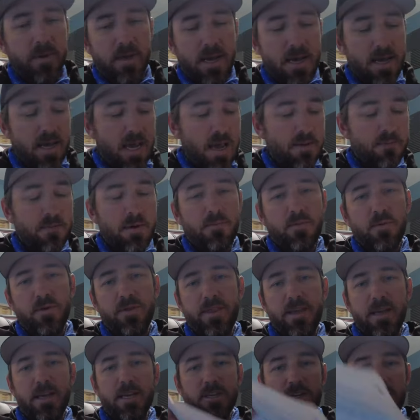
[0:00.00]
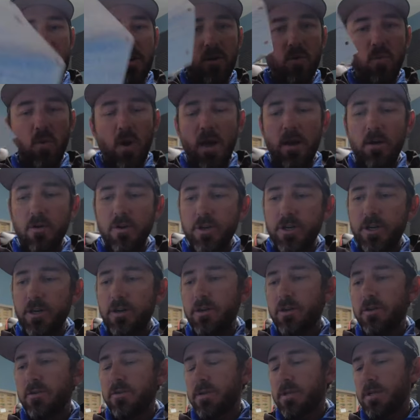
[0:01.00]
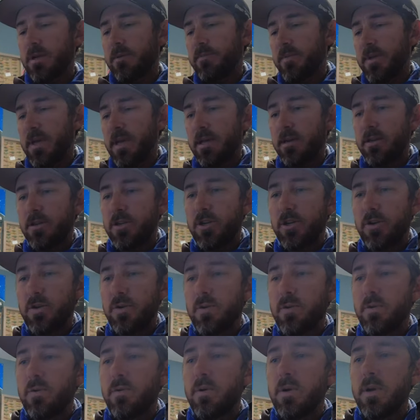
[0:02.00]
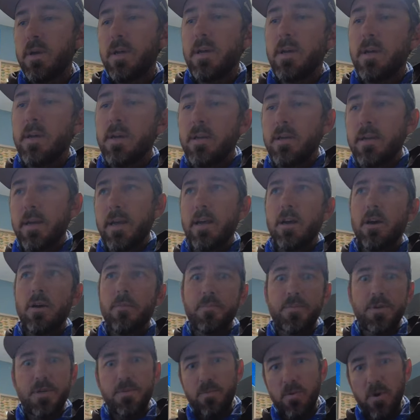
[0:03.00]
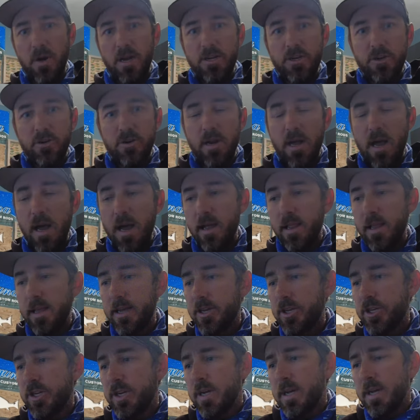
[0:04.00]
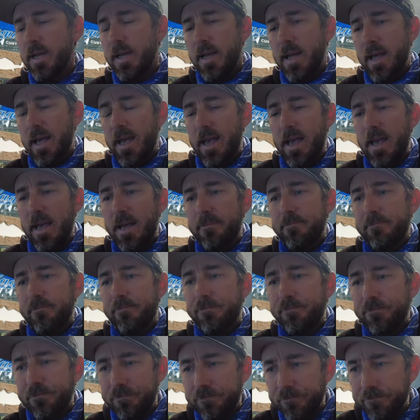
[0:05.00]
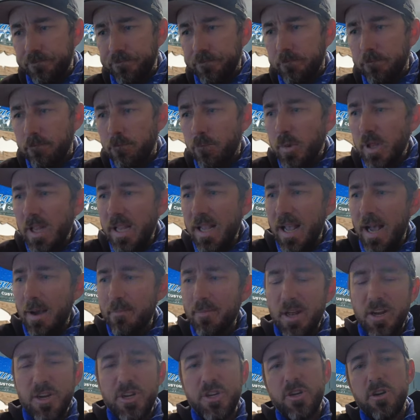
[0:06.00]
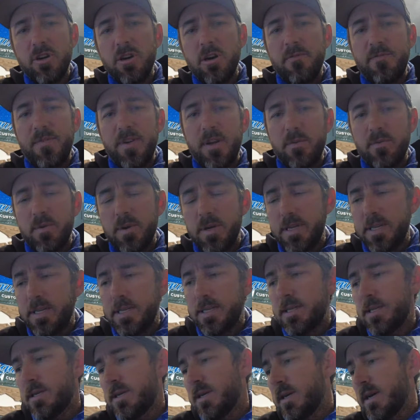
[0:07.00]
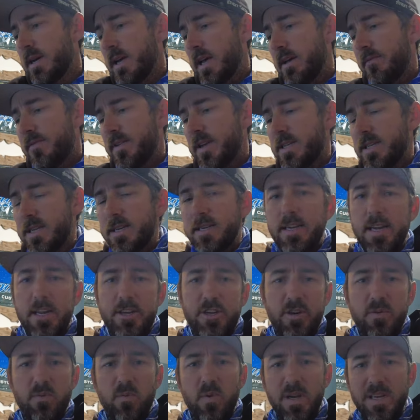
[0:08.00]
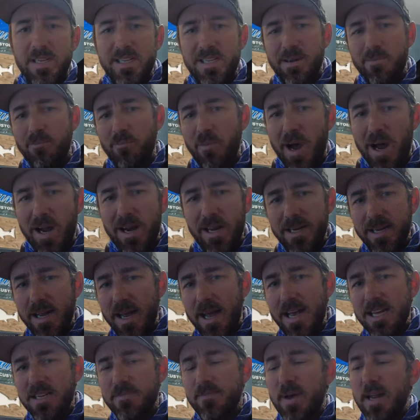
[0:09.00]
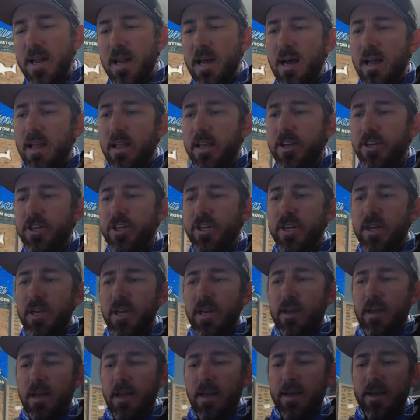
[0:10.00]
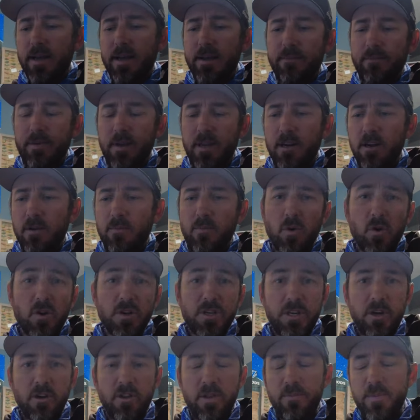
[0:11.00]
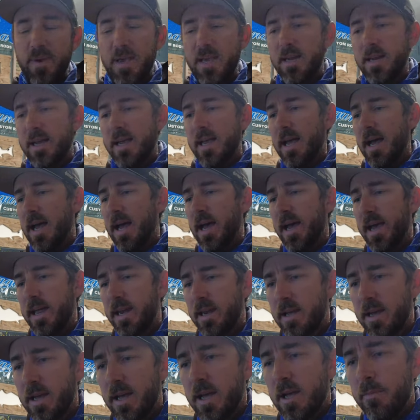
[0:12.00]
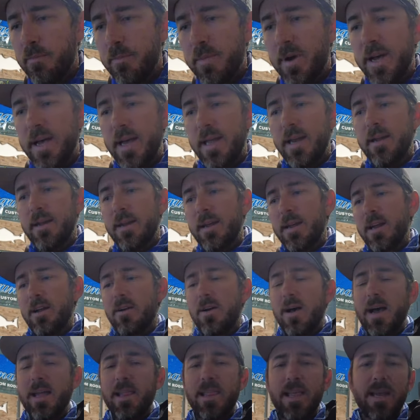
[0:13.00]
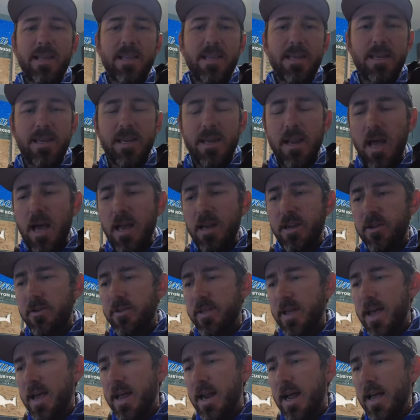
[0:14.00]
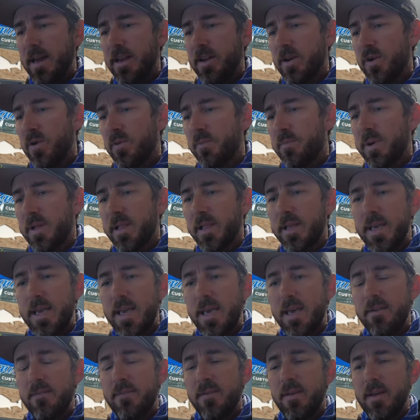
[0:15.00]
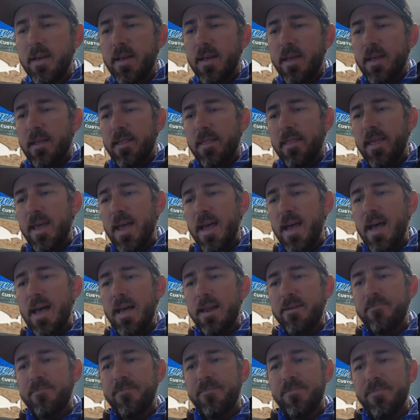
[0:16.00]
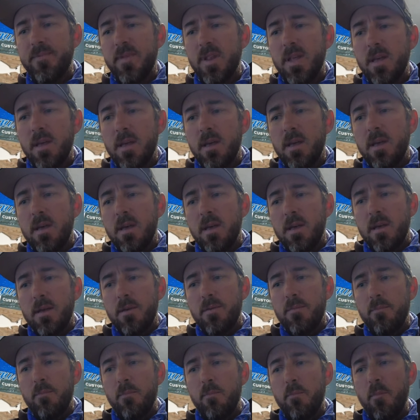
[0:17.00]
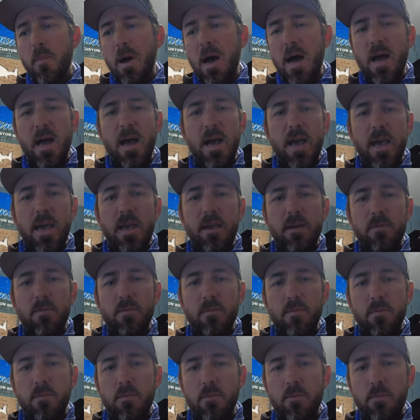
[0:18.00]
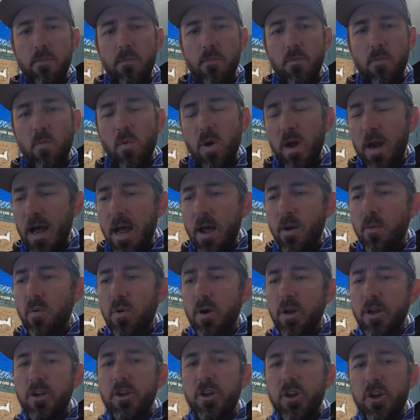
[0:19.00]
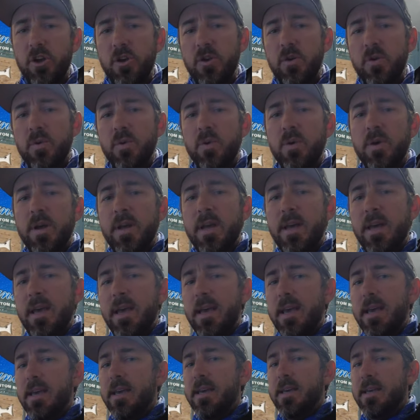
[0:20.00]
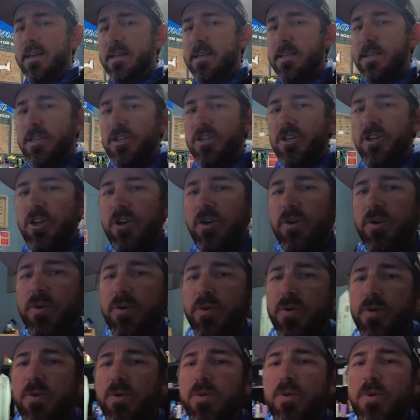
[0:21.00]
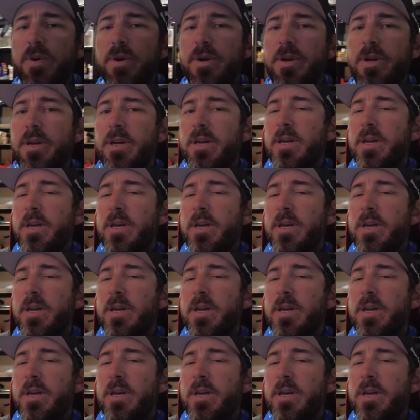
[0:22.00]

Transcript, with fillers: he came up with this. You know, why don't you do something to to help spread your knowledge? And I'm not sure if it was if his intention was to monetize my knowledge. Uh, you know, more so than being a guide. But you know, I elected to not do that. I don't believe that my what I want to do is to